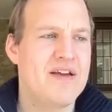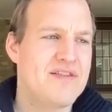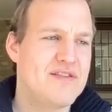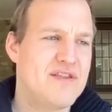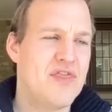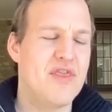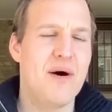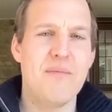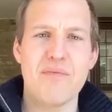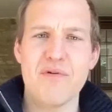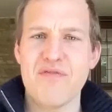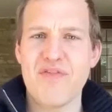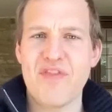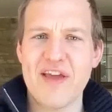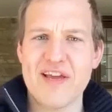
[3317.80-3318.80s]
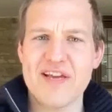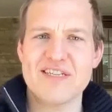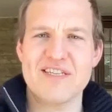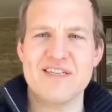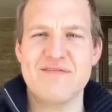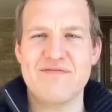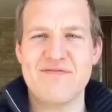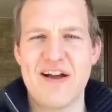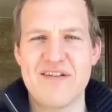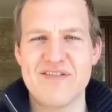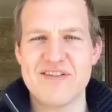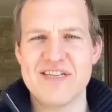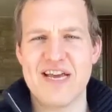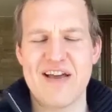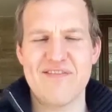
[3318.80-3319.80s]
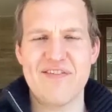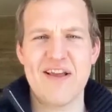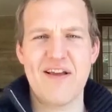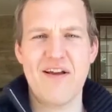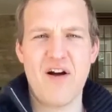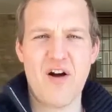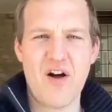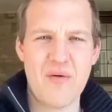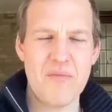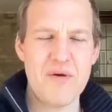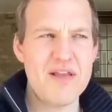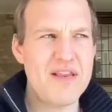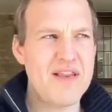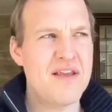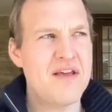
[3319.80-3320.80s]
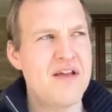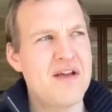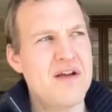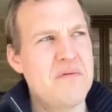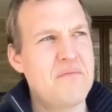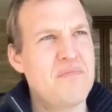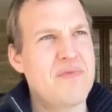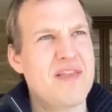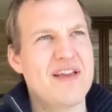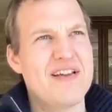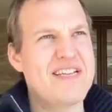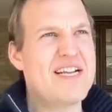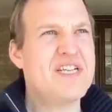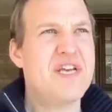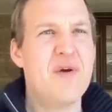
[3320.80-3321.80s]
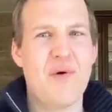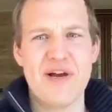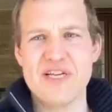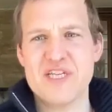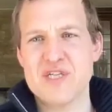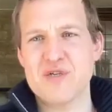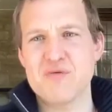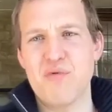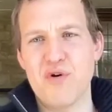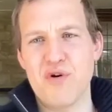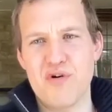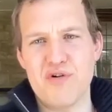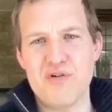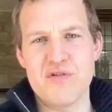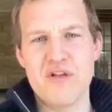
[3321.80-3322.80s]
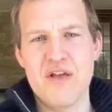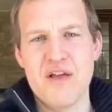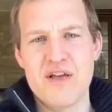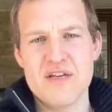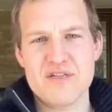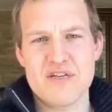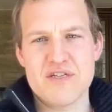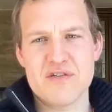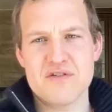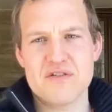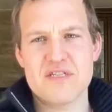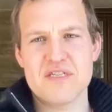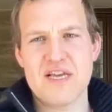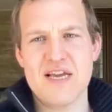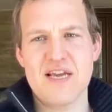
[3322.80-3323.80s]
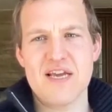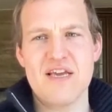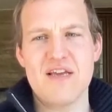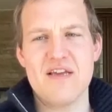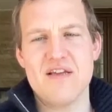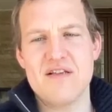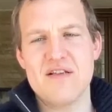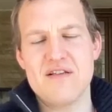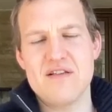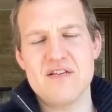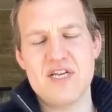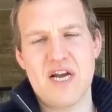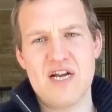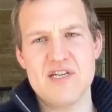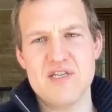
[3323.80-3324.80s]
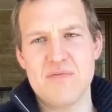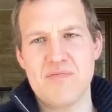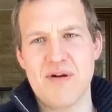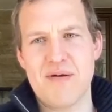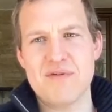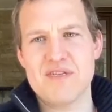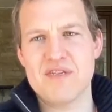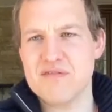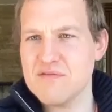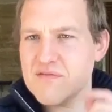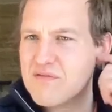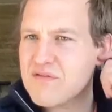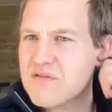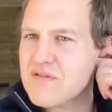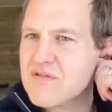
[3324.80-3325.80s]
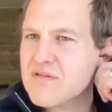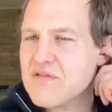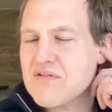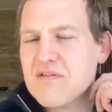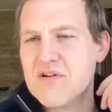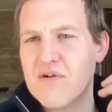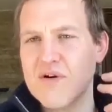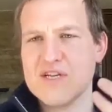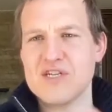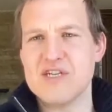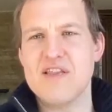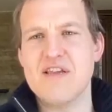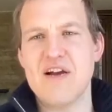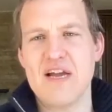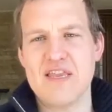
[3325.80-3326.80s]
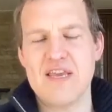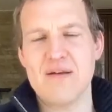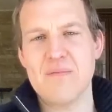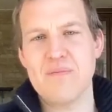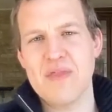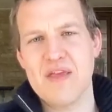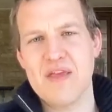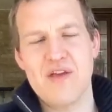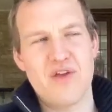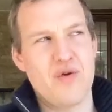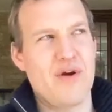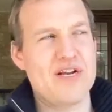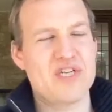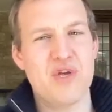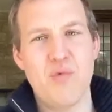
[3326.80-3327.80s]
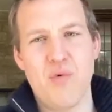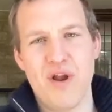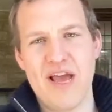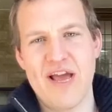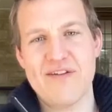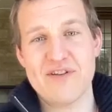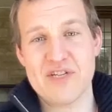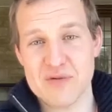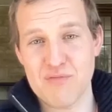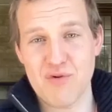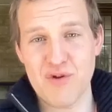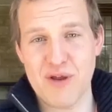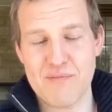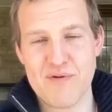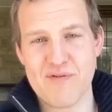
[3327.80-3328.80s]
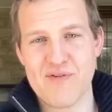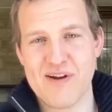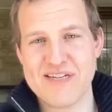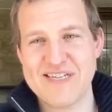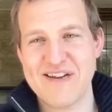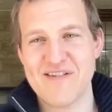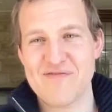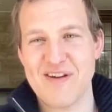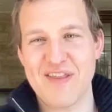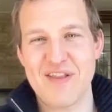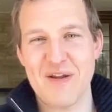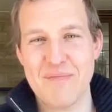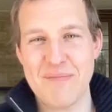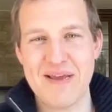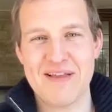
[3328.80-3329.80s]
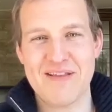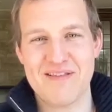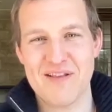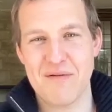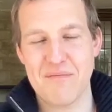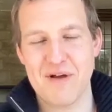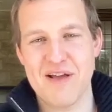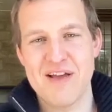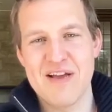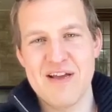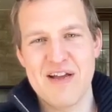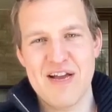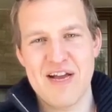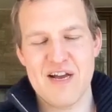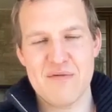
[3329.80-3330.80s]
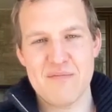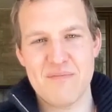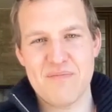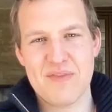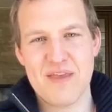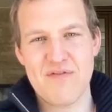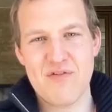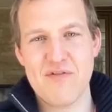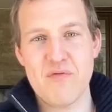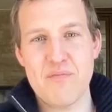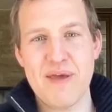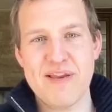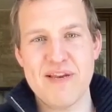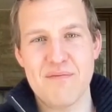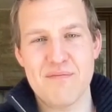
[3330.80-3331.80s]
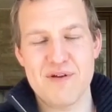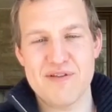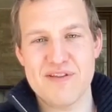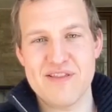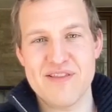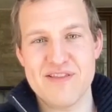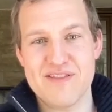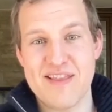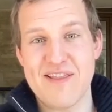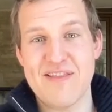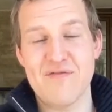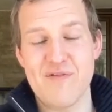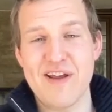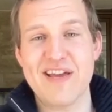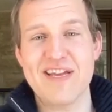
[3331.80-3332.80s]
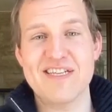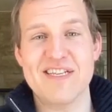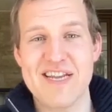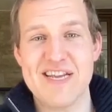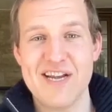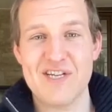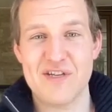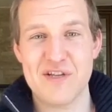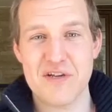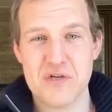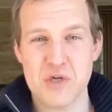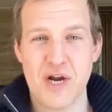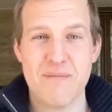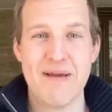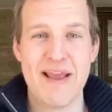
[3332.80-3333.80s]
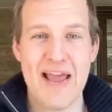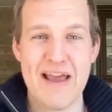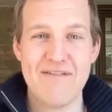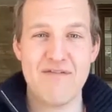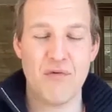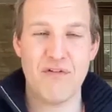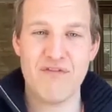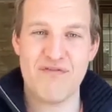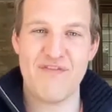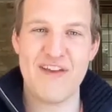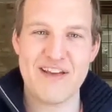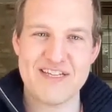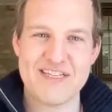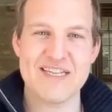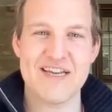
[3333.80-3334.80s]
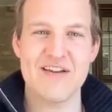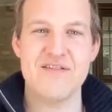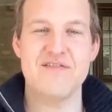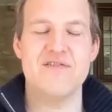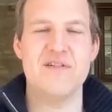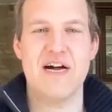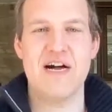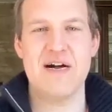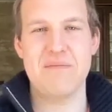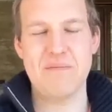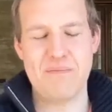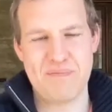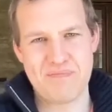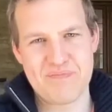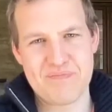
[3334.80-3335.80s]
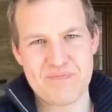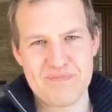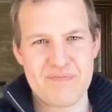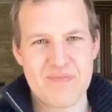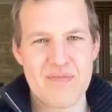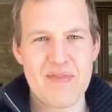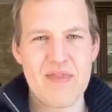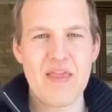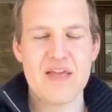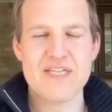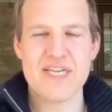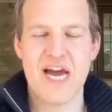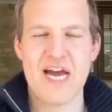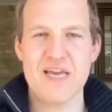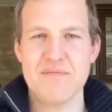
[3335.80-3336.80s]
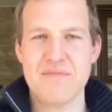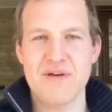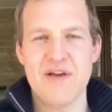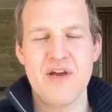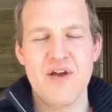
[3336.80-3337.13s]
The number of things that founders have in common, it's actually quite small. So it's slightly challenged the premise of the question in that I think you actually want to have a small number of criteria rather than a big number. If you have a big number, then there really is a danger that you try and make everyone fit a single type.